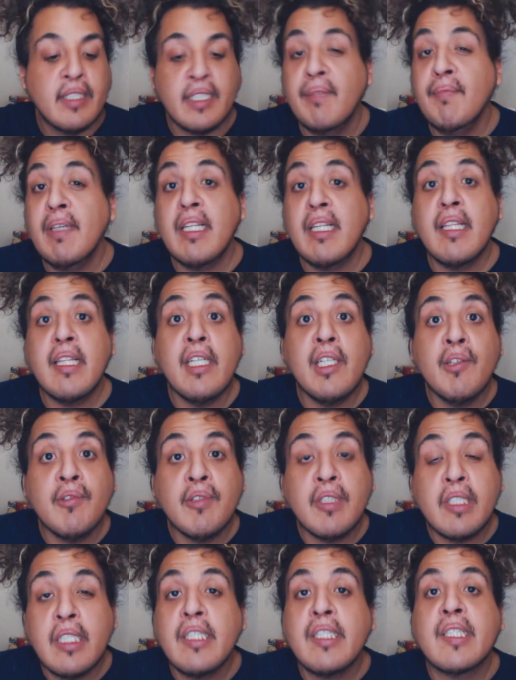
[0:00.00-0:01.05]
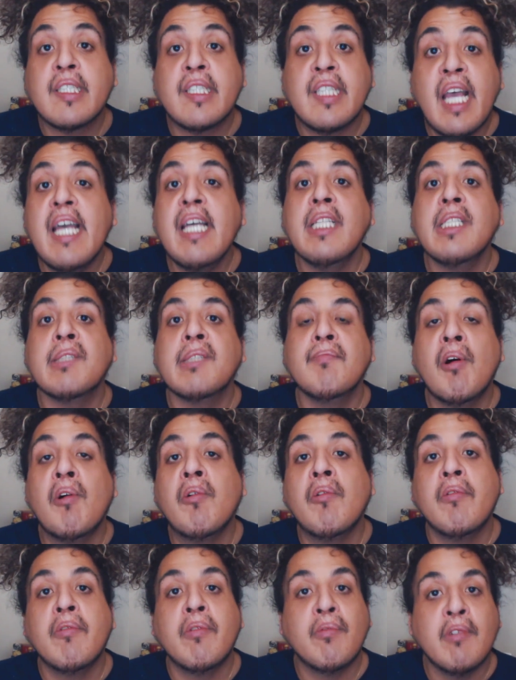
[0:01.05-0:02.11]
seemingly using Sage
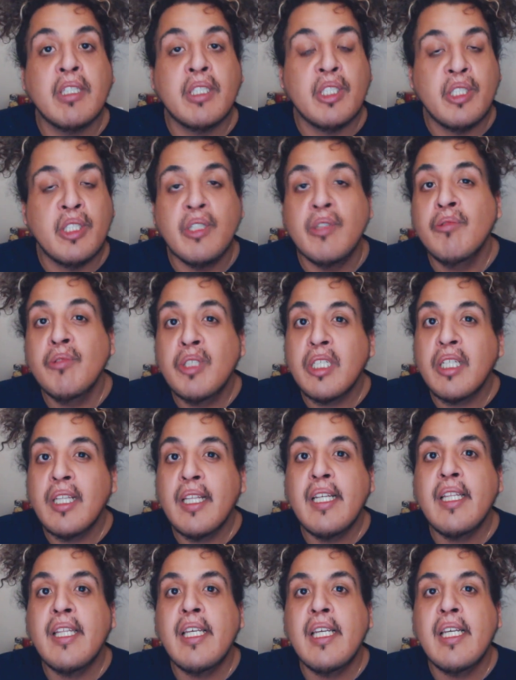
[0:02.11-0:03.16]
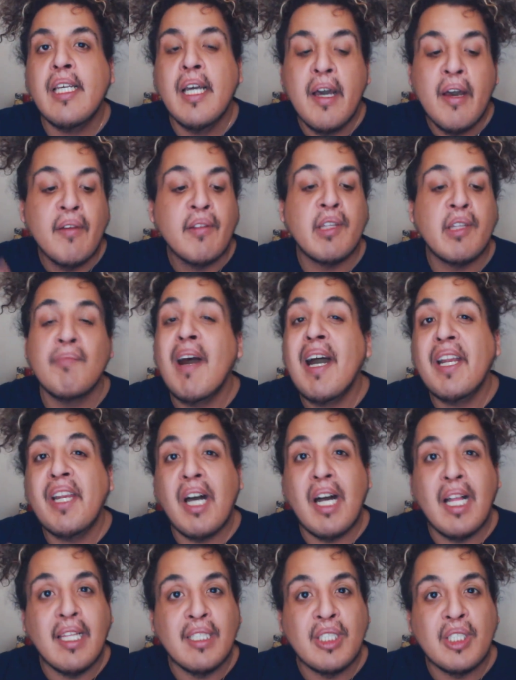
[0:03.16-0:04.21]
Mode, which usually, to my
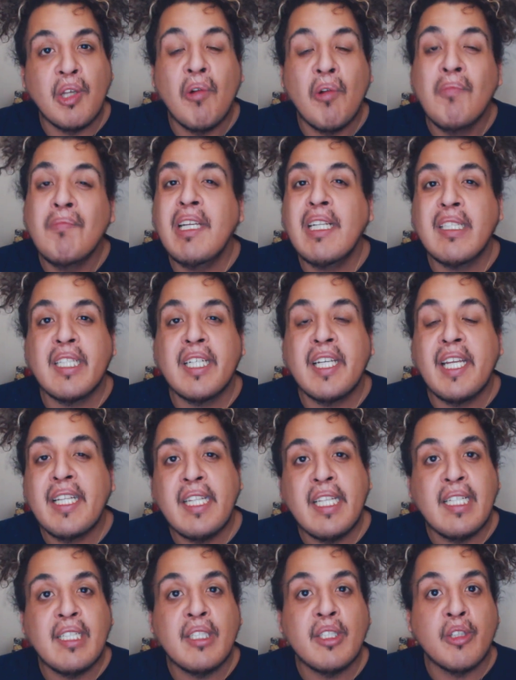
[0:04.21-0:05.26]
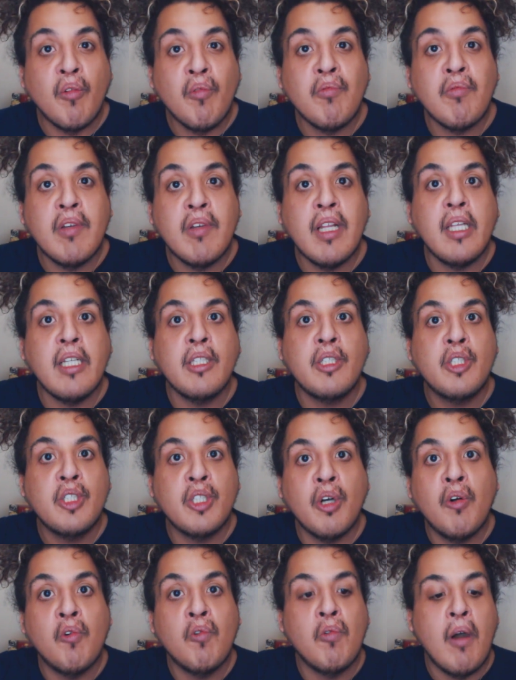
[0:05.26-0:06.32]
knowledge, the openings and endings don't really
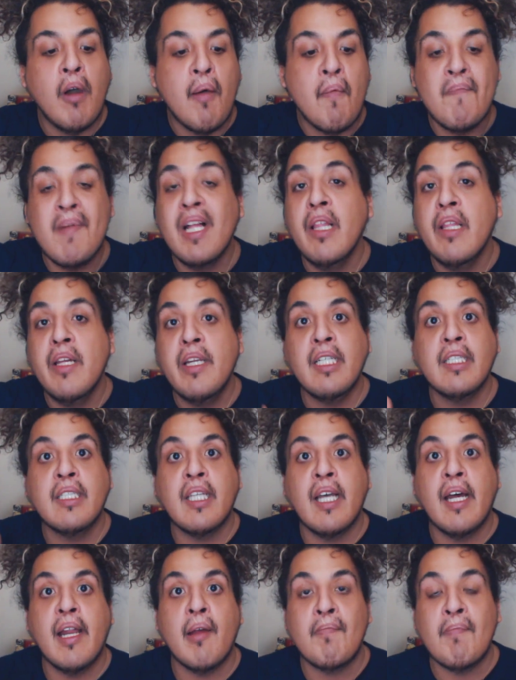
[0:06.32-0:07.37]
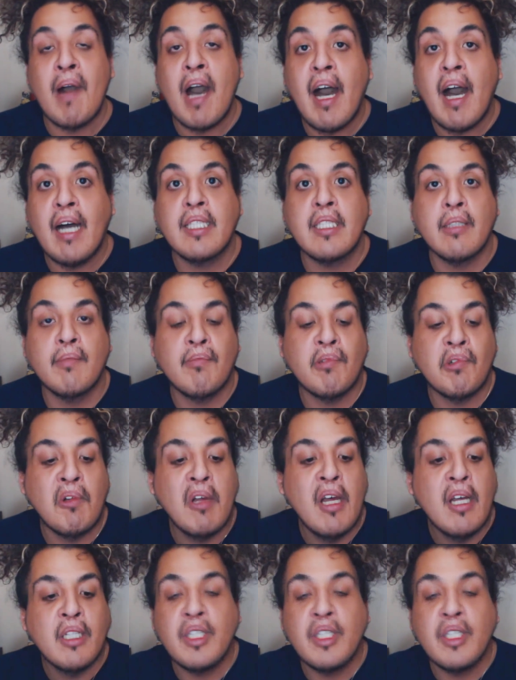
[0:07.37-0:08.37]
show abilities that are possible